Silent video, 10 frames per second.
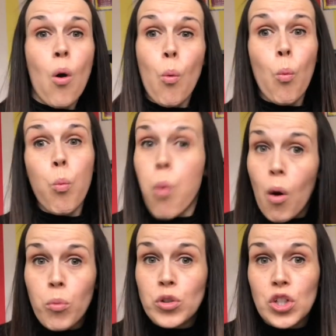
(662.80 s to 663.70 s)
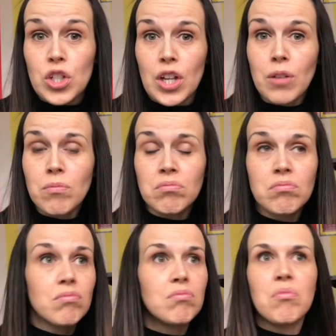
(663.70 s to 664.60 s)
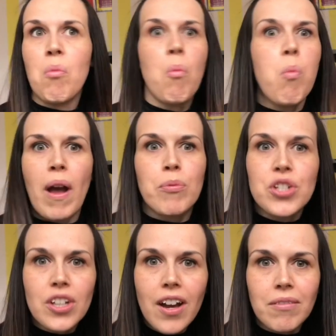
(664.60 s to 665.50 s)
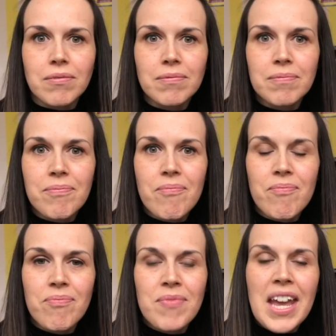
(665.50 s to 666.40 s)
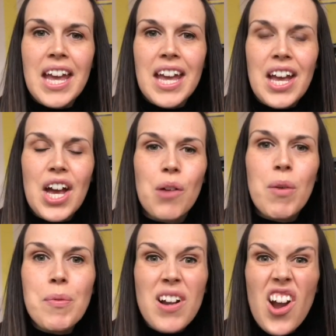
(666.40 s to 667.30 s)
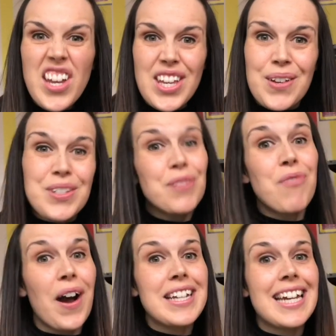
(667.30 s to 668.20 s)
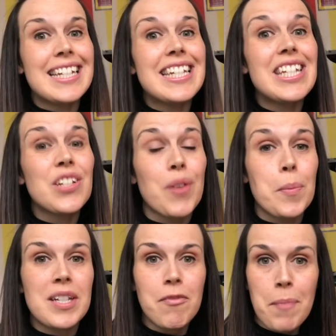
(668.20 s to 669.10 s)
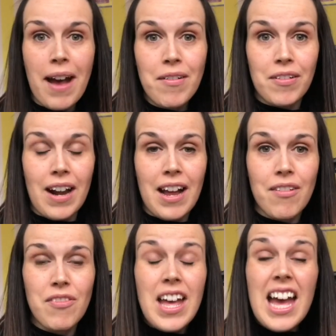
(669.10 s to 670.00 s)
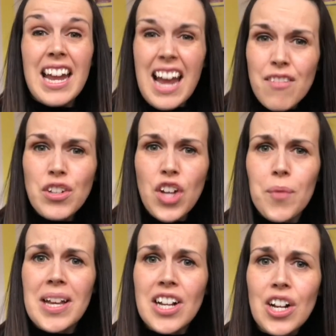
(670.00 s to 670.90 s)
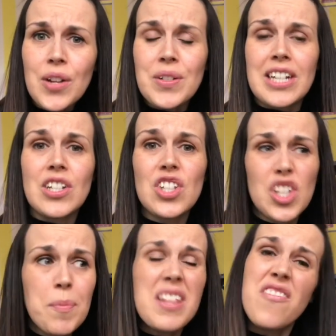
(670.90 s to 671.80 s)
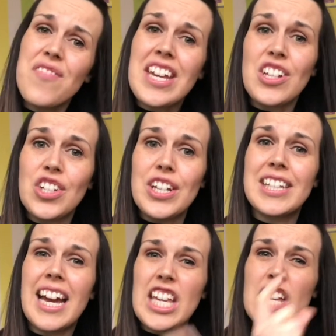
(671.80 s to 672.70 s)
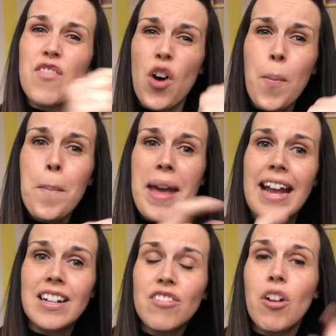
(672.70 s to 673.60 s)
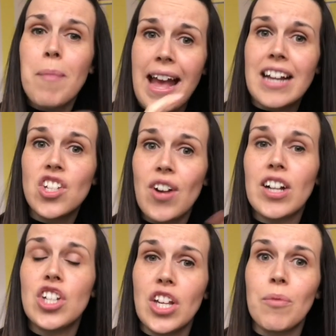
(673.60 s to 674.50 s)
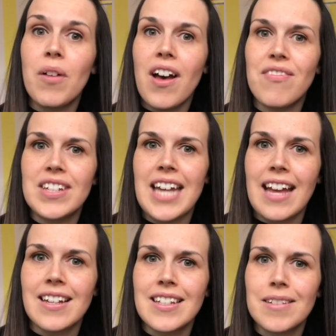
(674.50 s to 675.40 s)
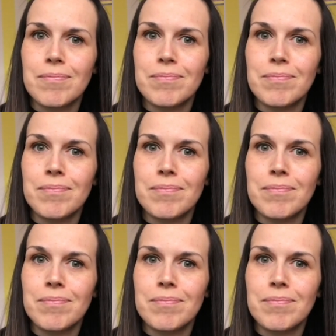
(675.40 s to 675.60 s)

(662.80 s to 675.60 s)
What would you do? Where would you go? We would like you to write a descriptive paragraph and have a go at including some of the features that you've unpicked from extract 2 of the text.